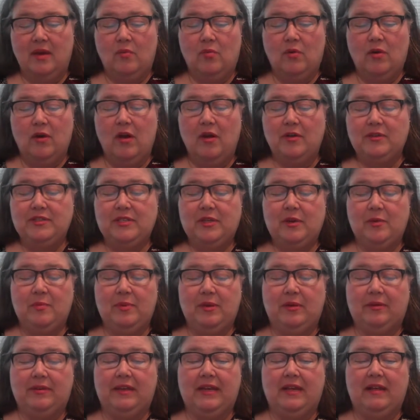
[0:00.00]
We're also
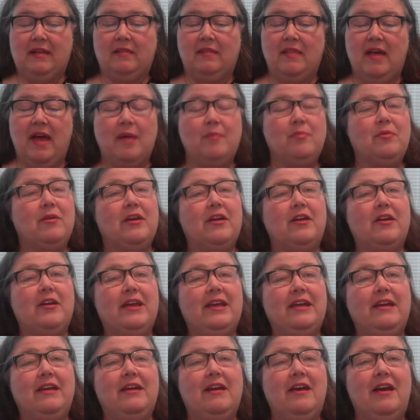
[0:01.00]
building a
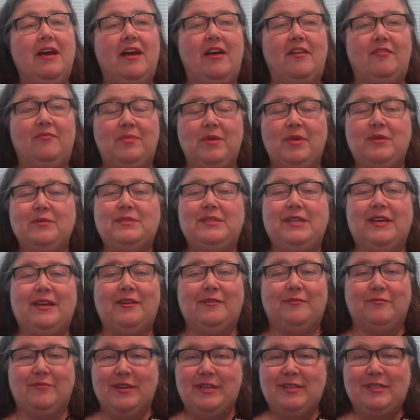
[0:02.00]
library of music
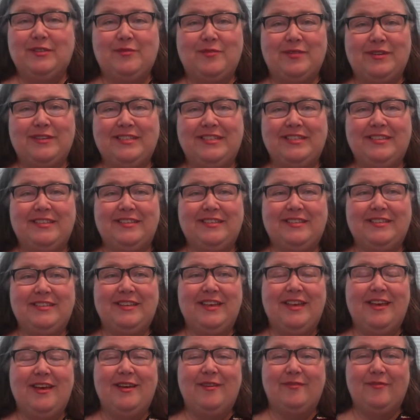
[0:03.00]
and
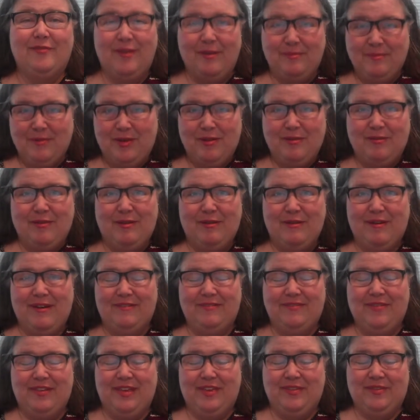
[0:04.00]
resources from
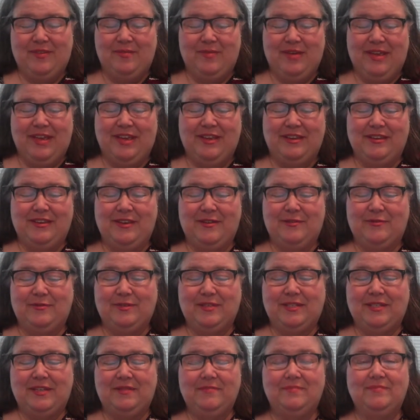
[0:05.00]
UUFE that we can
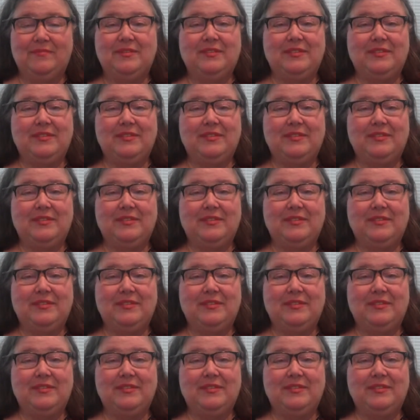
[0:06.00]
use.